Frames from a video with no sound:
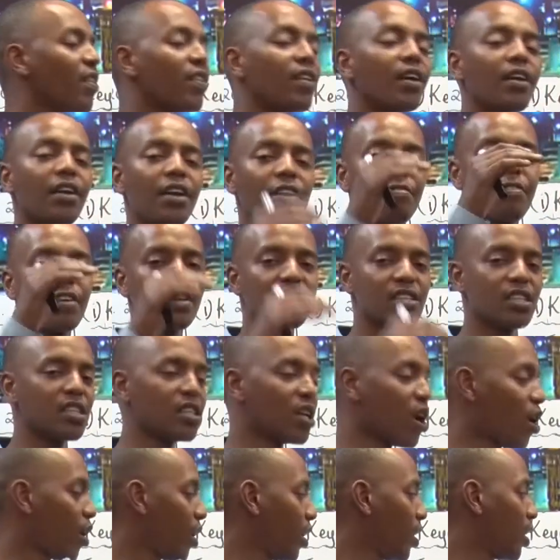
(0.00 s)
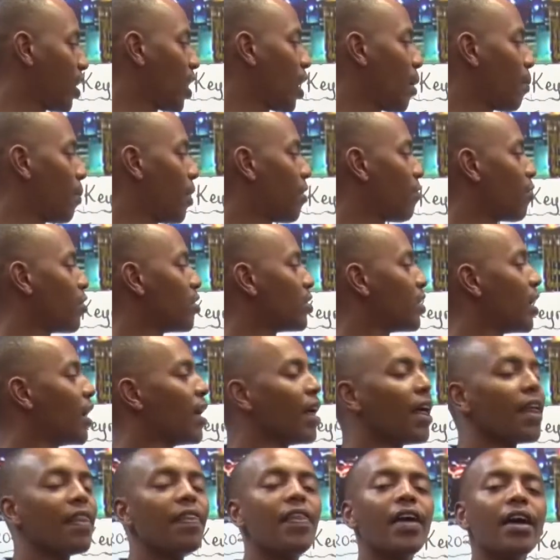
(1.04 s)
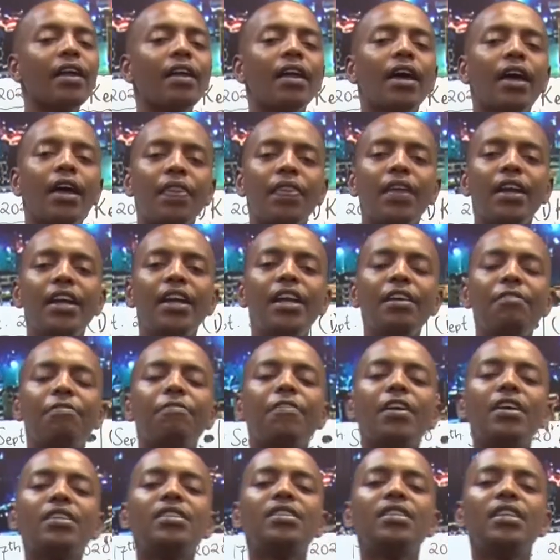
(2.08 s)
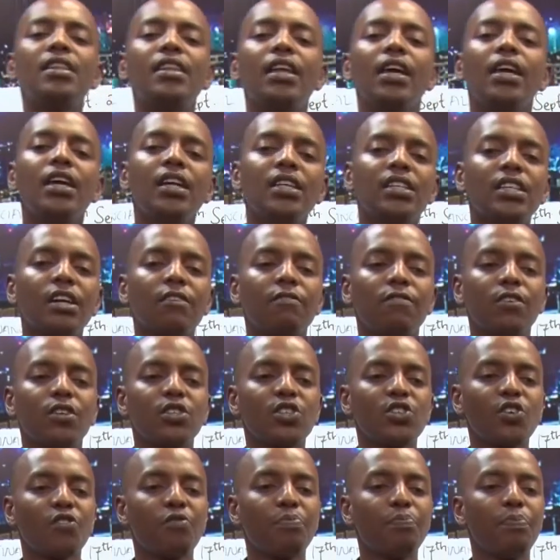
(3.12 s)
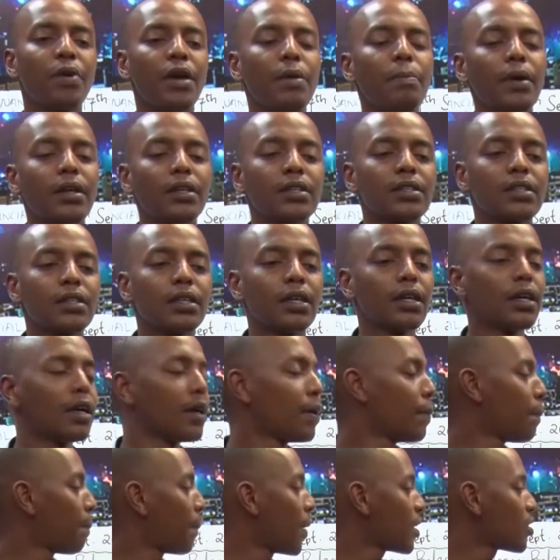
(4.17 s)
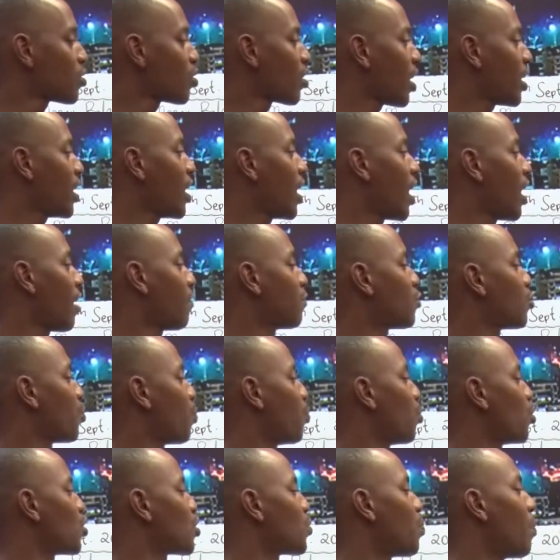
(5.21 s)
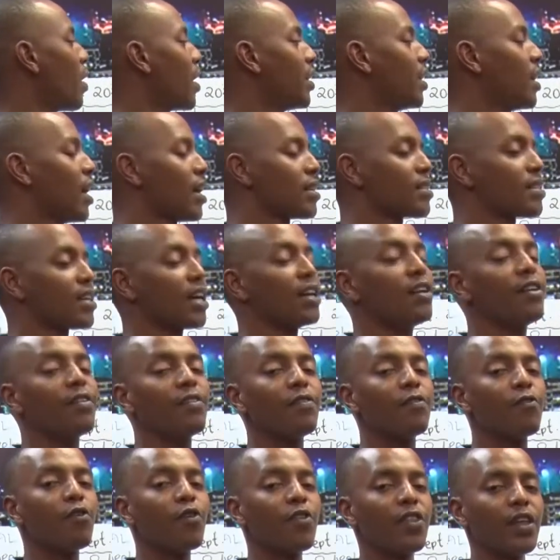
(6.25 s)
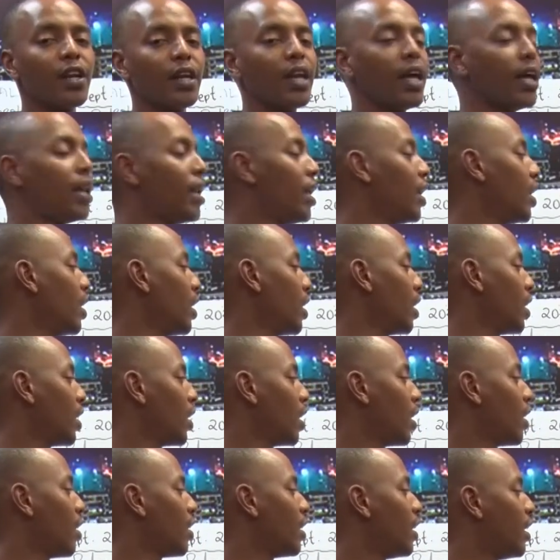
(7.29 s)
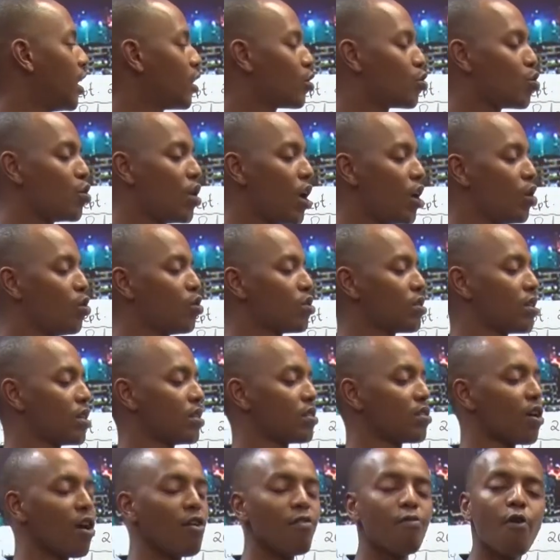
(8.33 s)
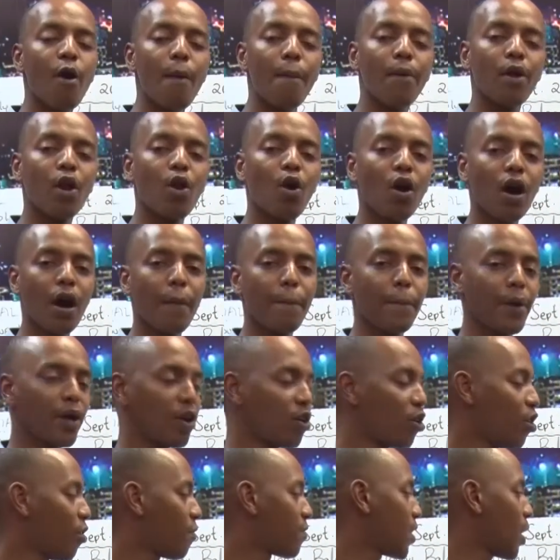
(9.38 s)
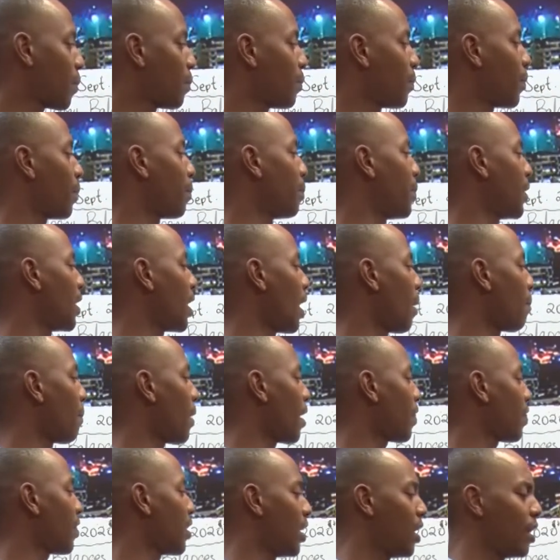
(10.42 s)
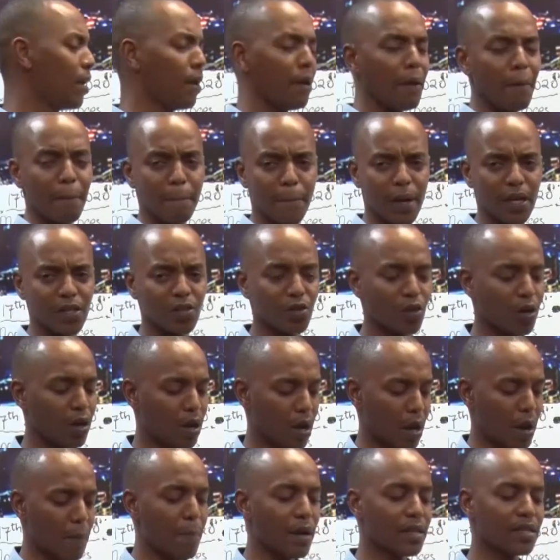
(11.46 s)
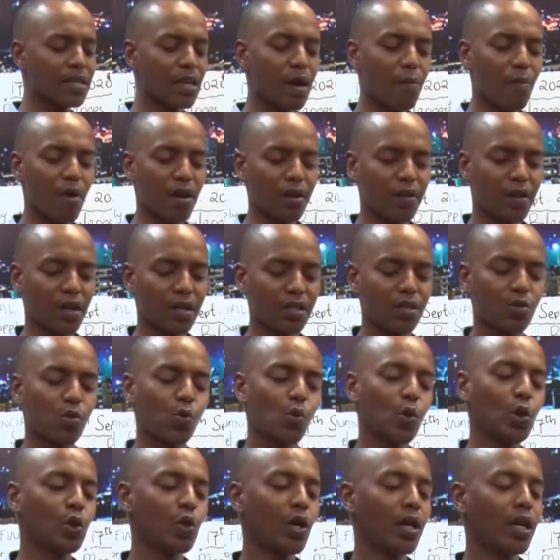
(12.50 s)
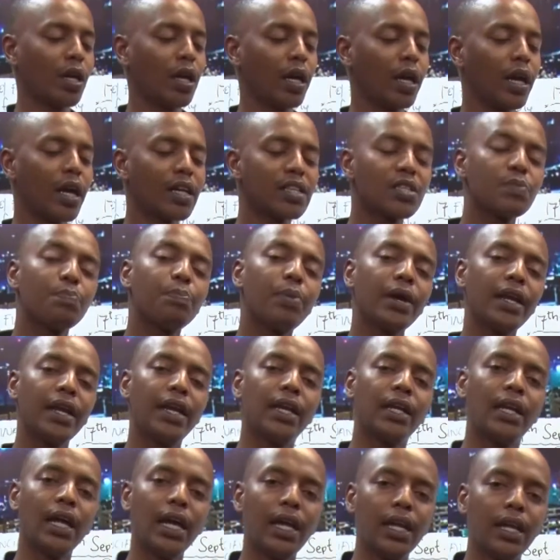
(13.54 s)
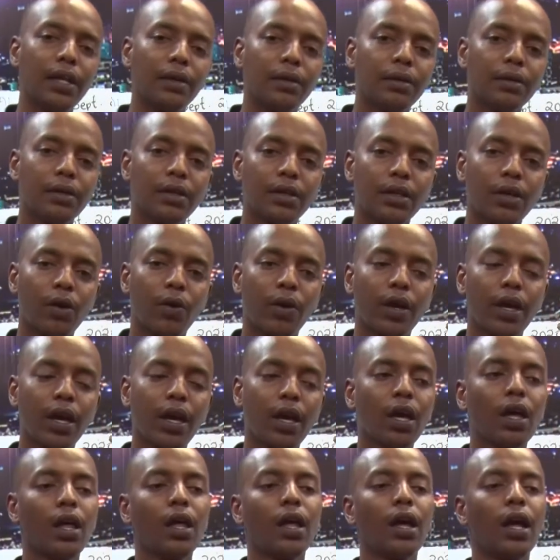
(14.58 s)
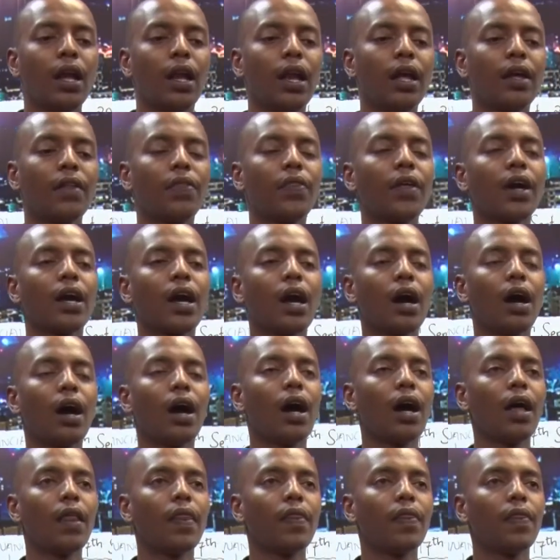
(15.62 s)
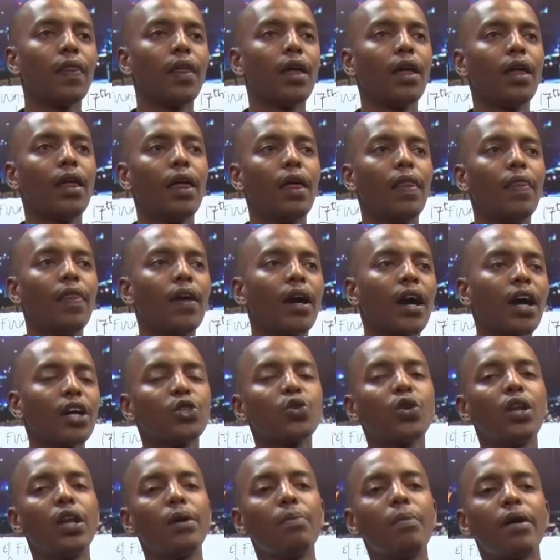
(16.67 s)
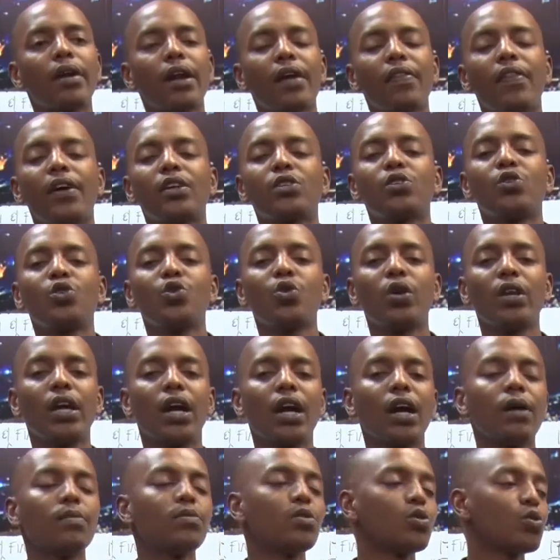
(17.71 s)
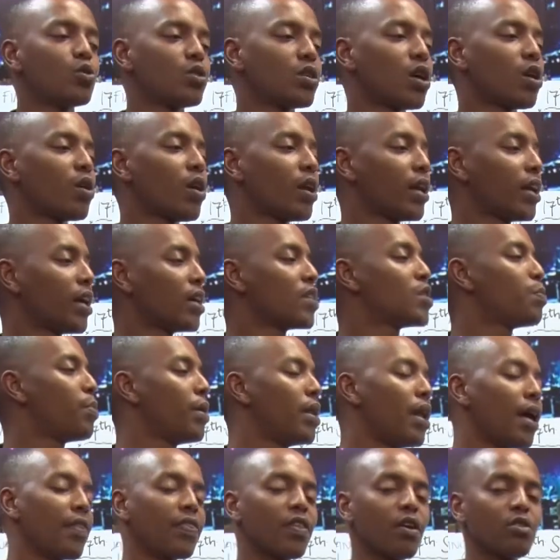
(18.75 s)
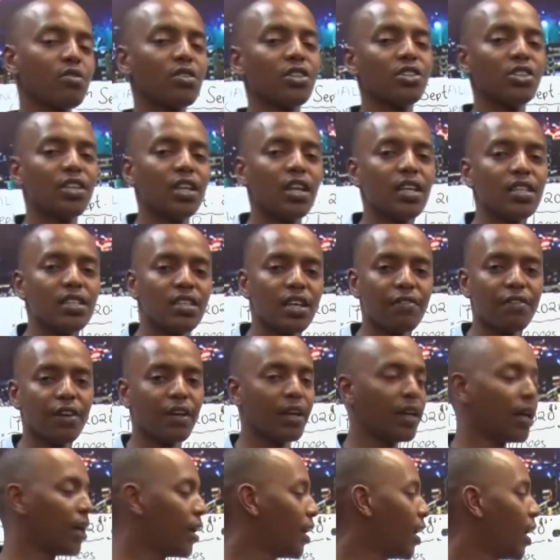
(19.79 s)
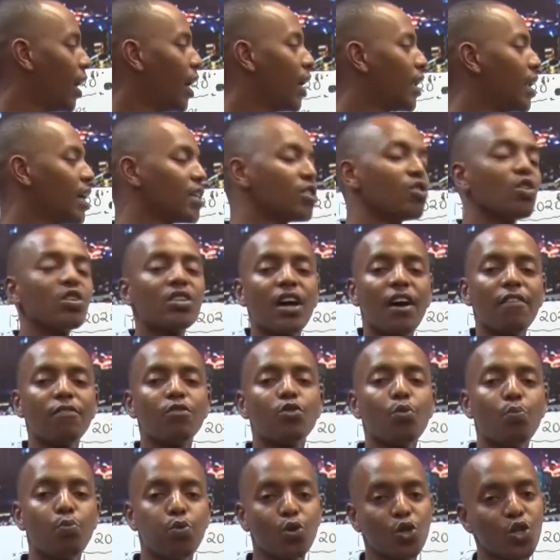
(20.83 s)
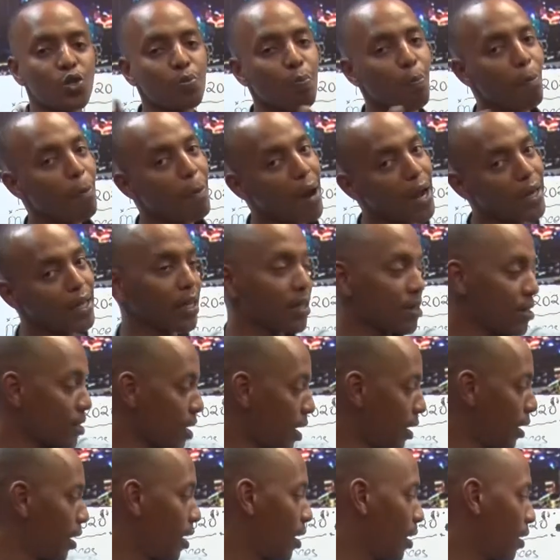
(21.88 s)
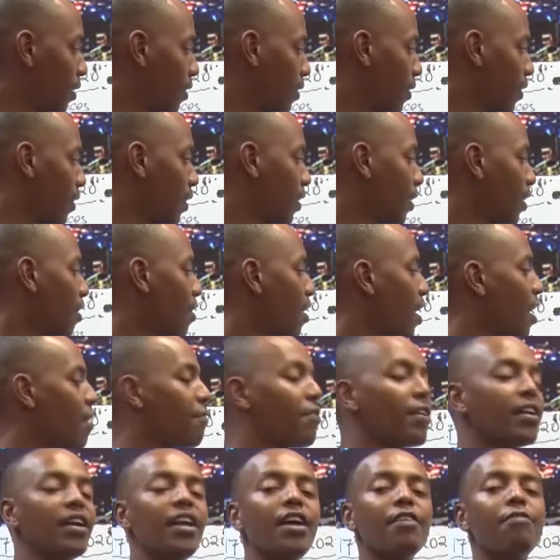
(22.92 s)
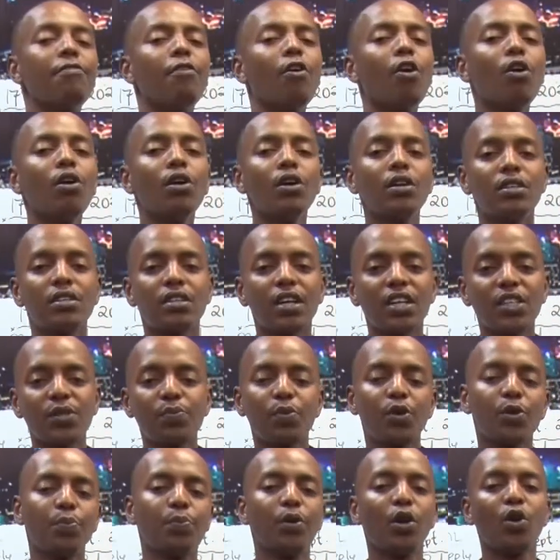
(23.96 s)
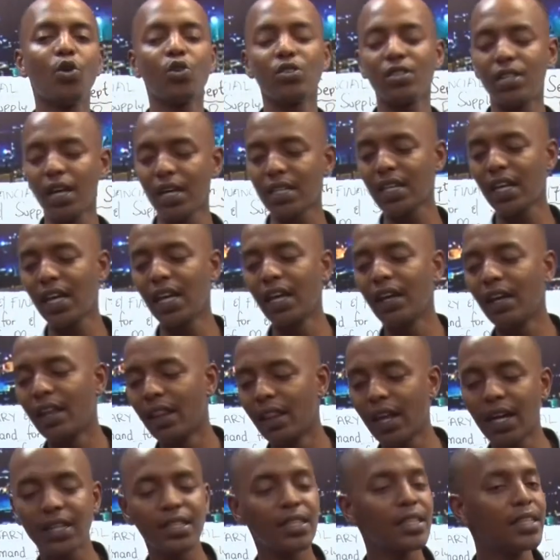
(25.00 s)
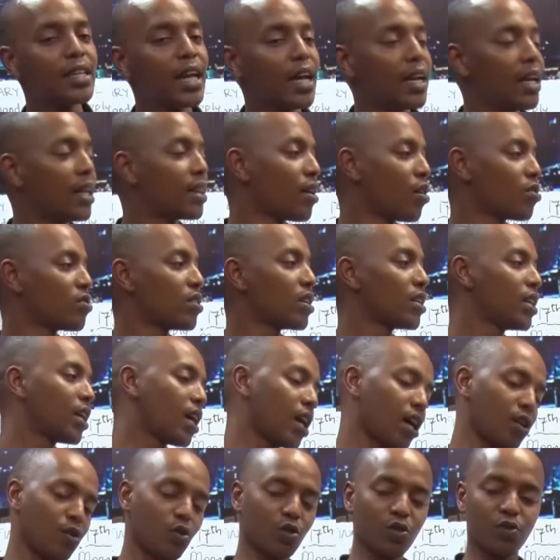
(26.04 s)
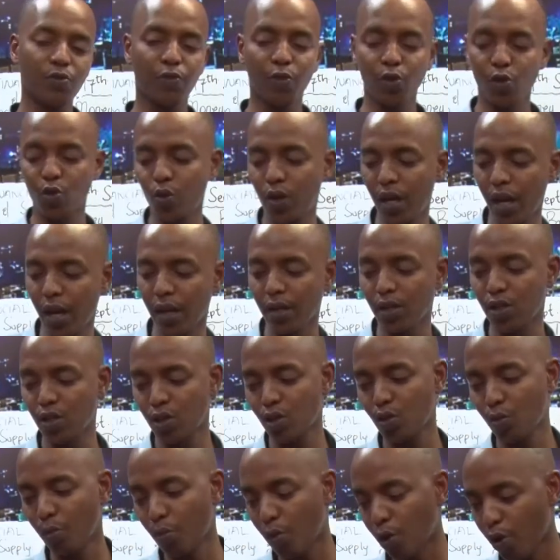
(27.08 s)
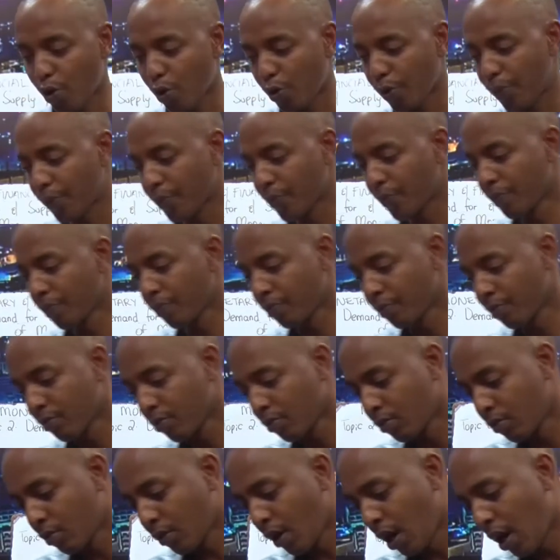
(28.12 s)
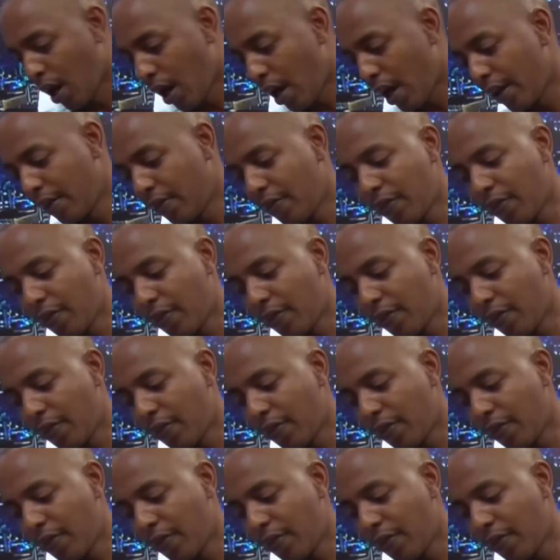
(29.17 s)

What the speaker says: the difference in our income level. Then the difference in the intervals of payment. Personally, I have to put money aside for the day-to-day usage for a longer period of time, being a monthly person. But someone that usually gets paid daily, okay, like the casual laborer that usually comes to town and gets paid 1,000 shillings every day, does not have to put money aside every day for transport, because that daily 1,000 you can use for today and tomorrow. And